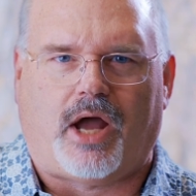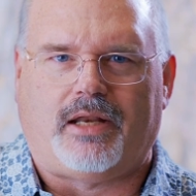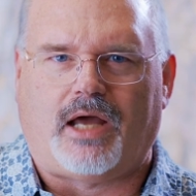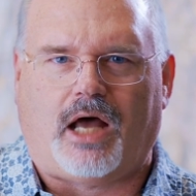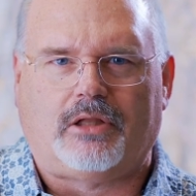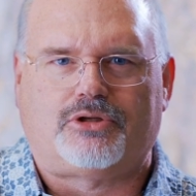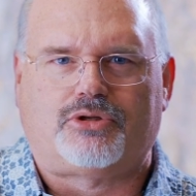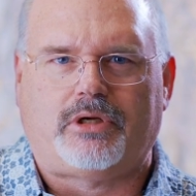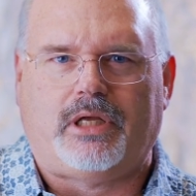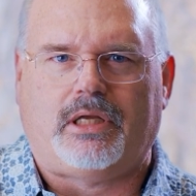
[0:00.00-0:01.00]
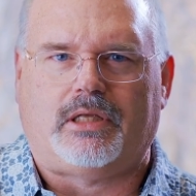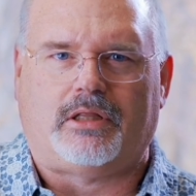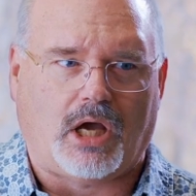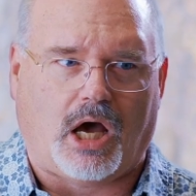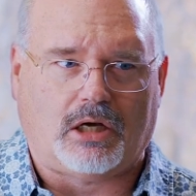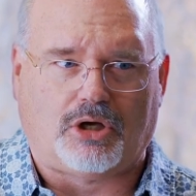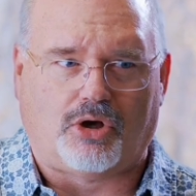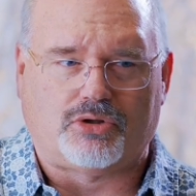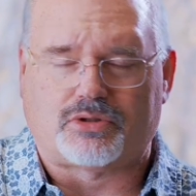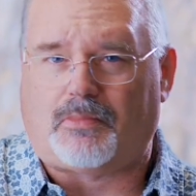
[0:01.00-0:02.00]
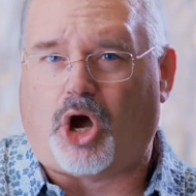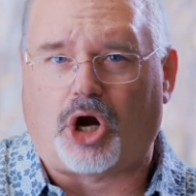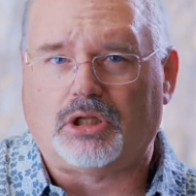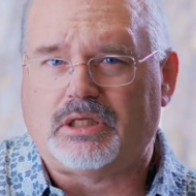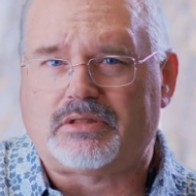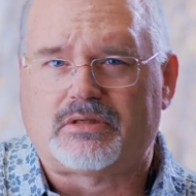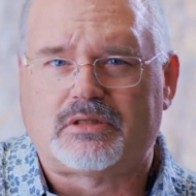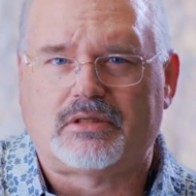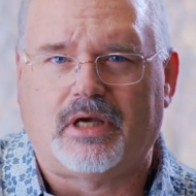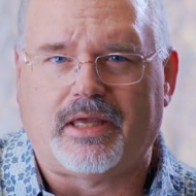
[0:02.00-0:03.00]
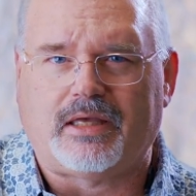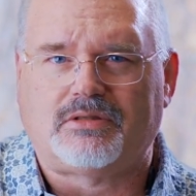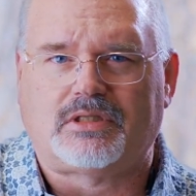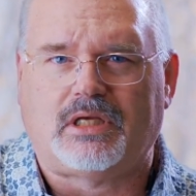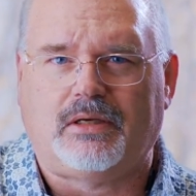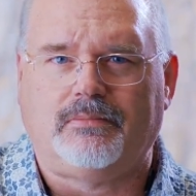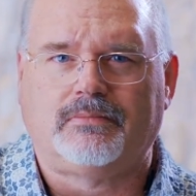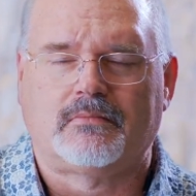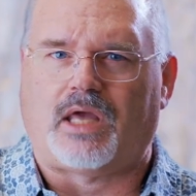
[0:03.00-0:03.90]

idolatry, and God calls them harlots against him.